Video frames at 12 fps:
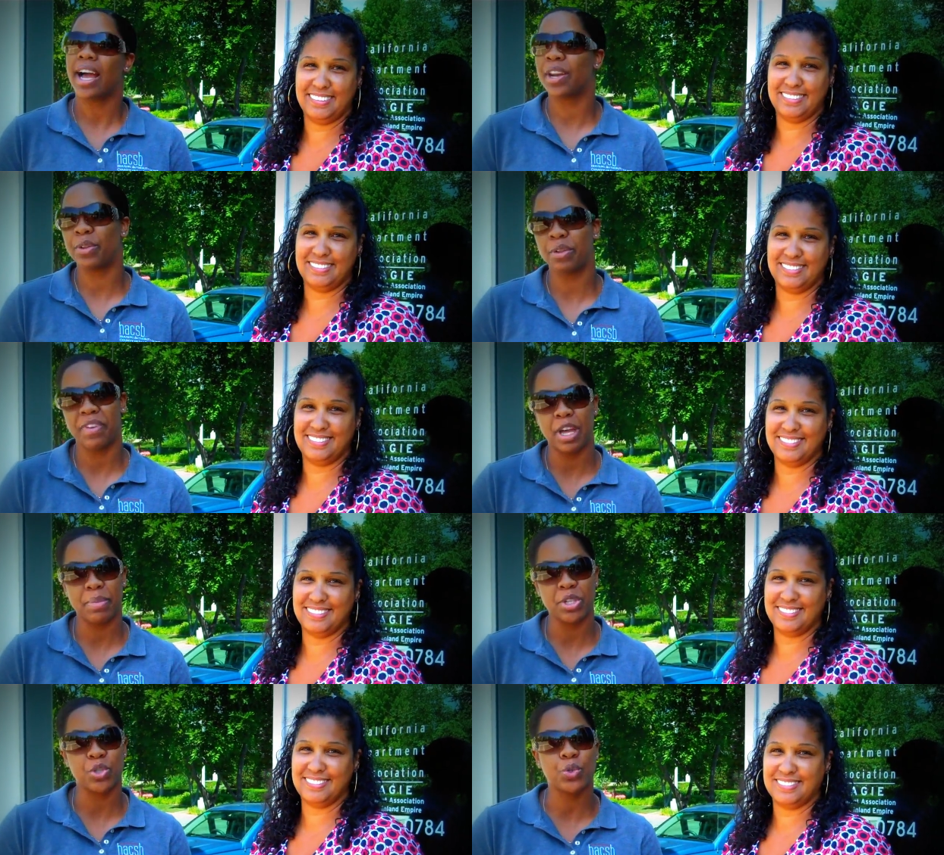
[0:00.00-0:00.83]
Speaker 1: I know the
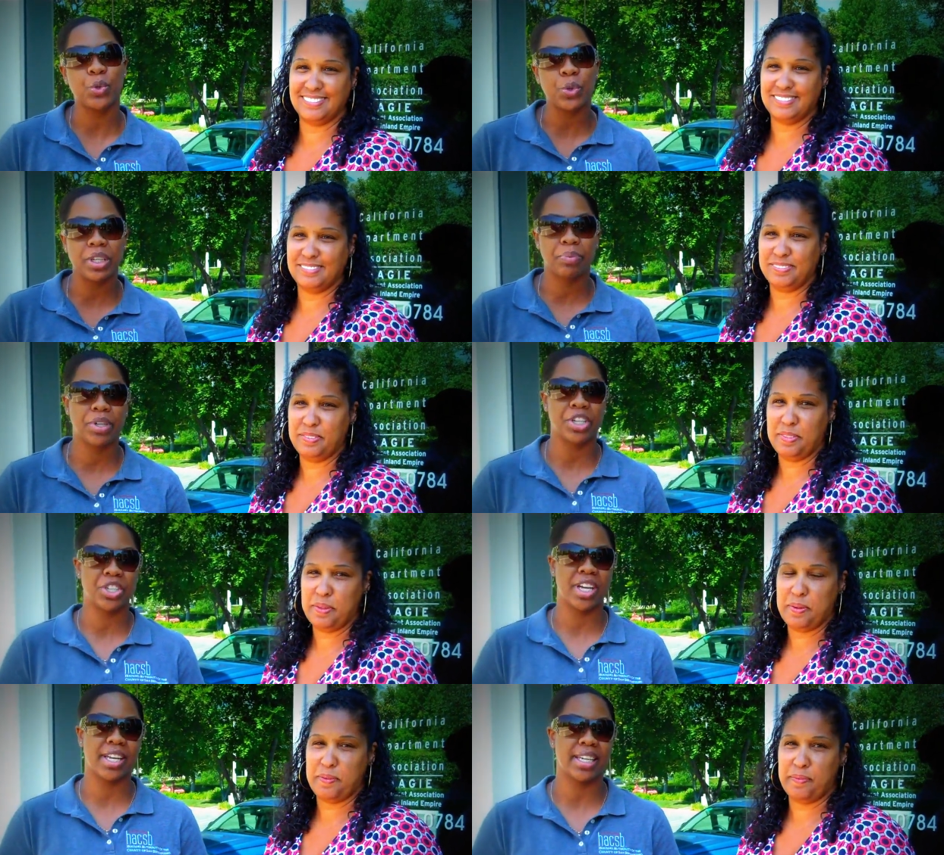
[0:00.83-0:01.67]
families truly
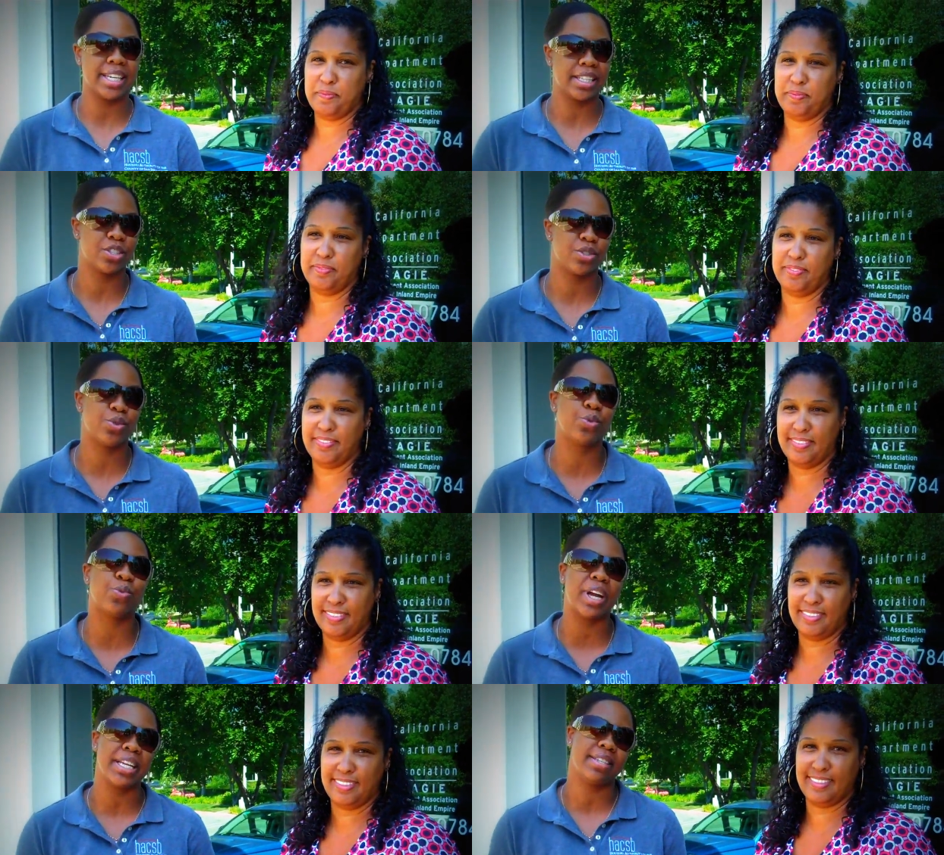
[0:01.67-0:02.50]
appreciate it. It's
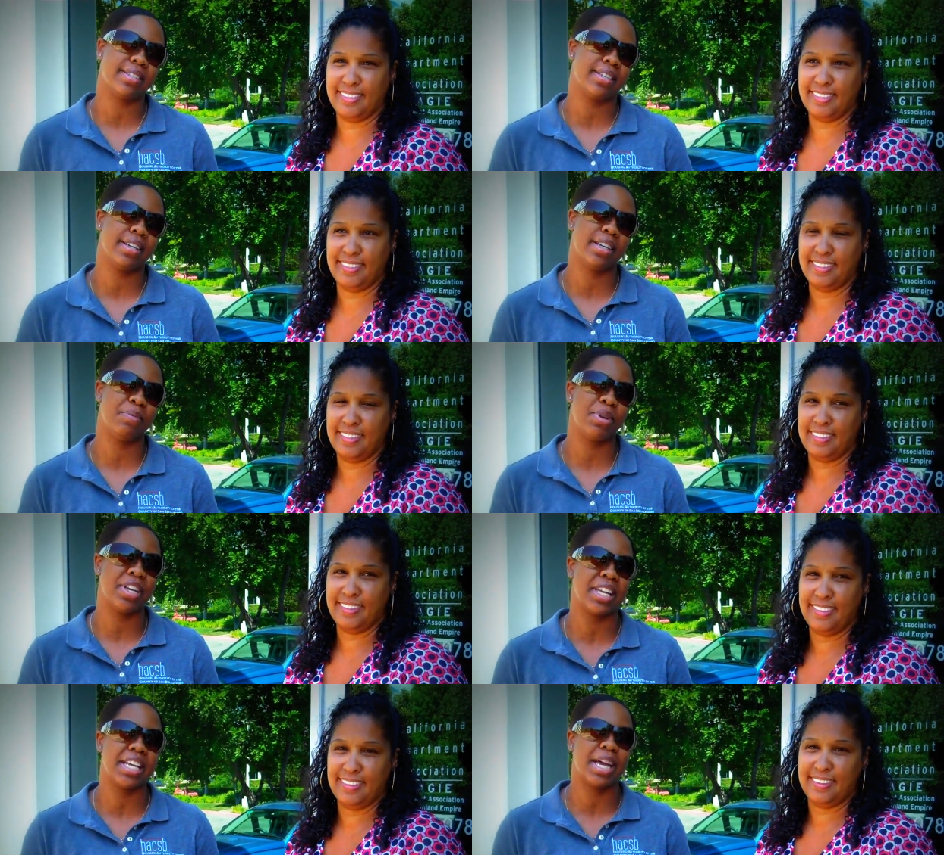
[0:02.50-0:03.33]
great to see
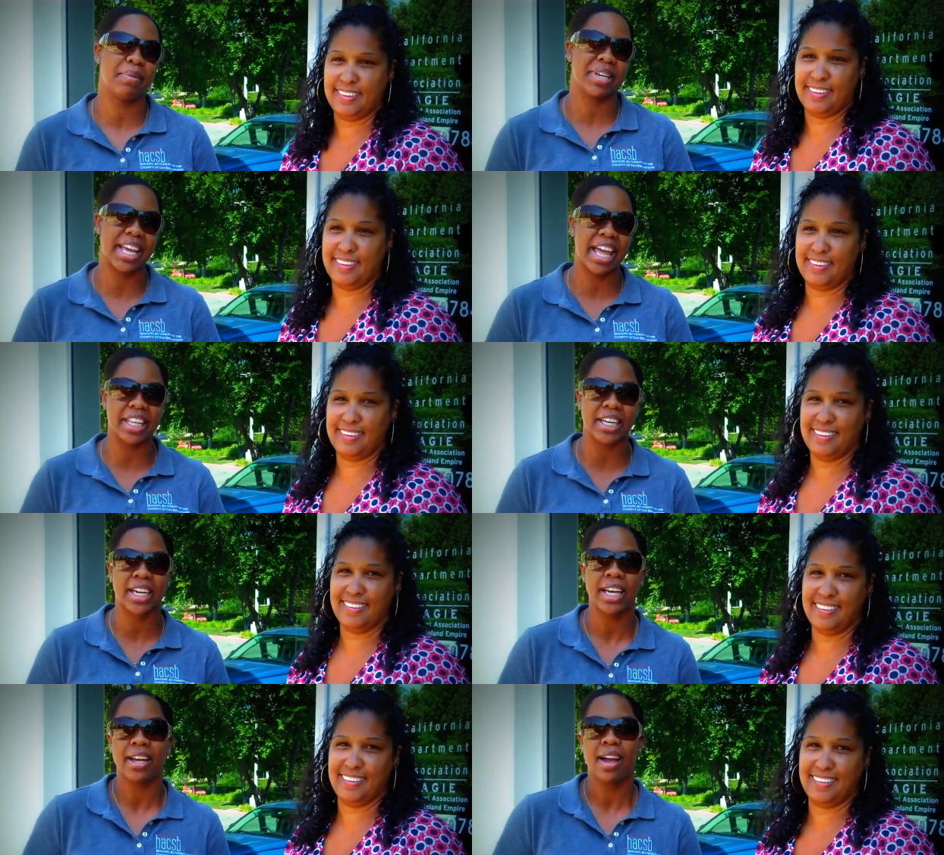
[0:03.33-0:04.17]
community come
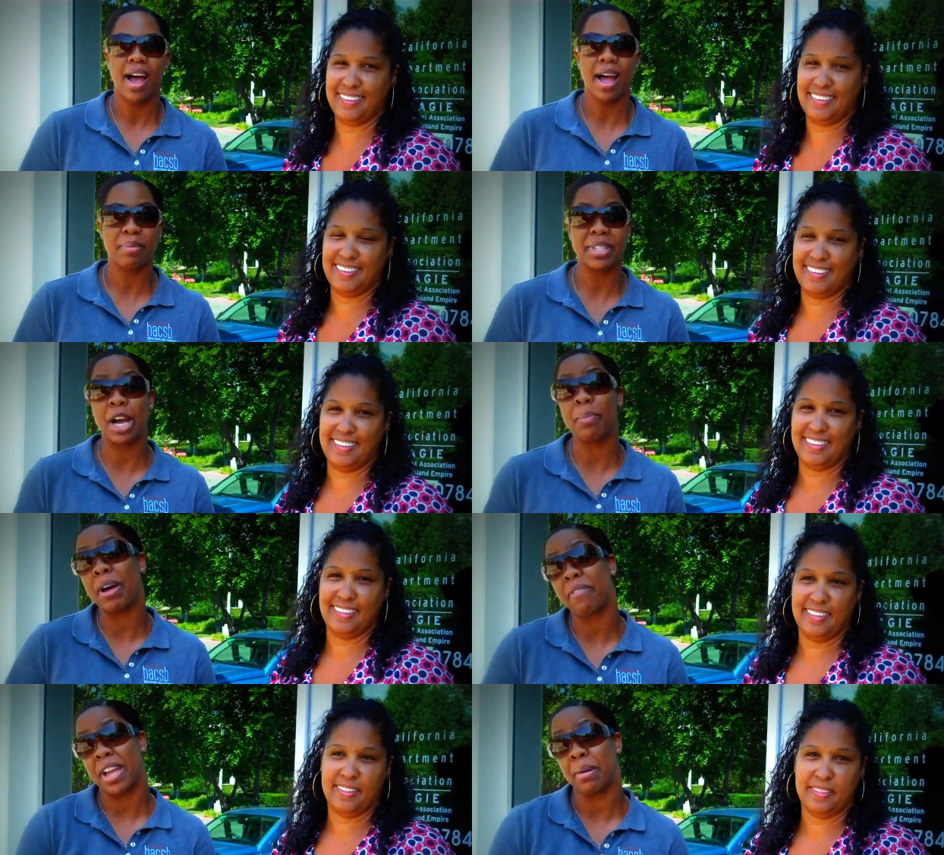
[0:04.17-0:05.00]
together um, to
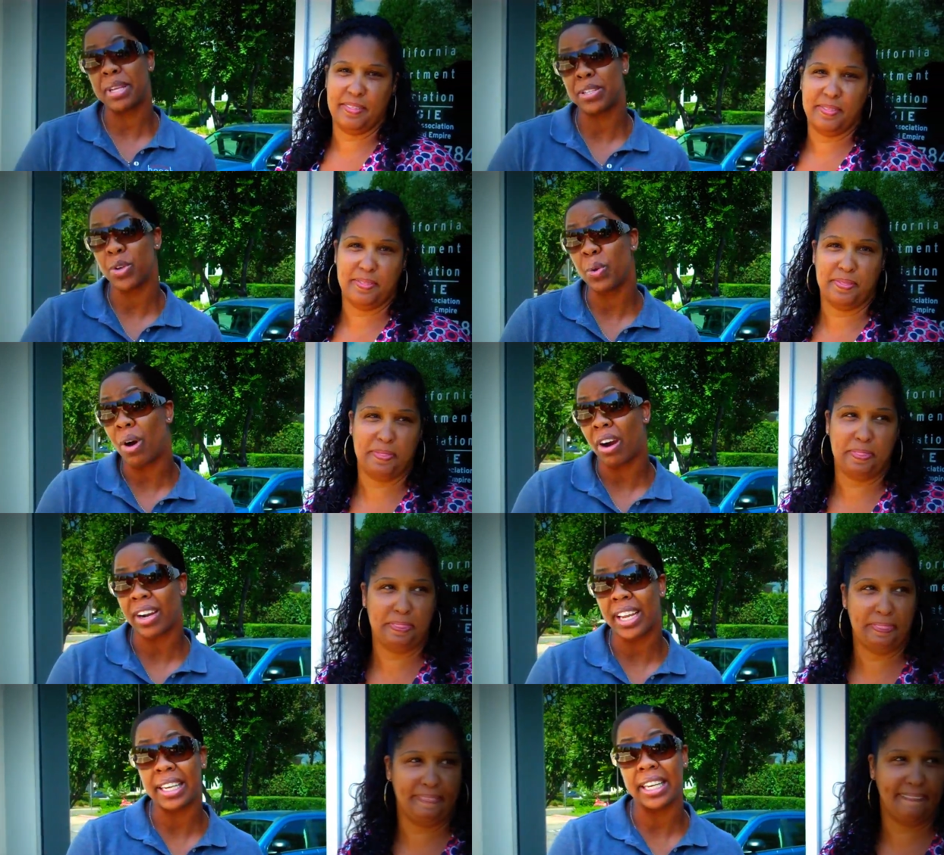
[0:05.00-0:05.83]
help out families who are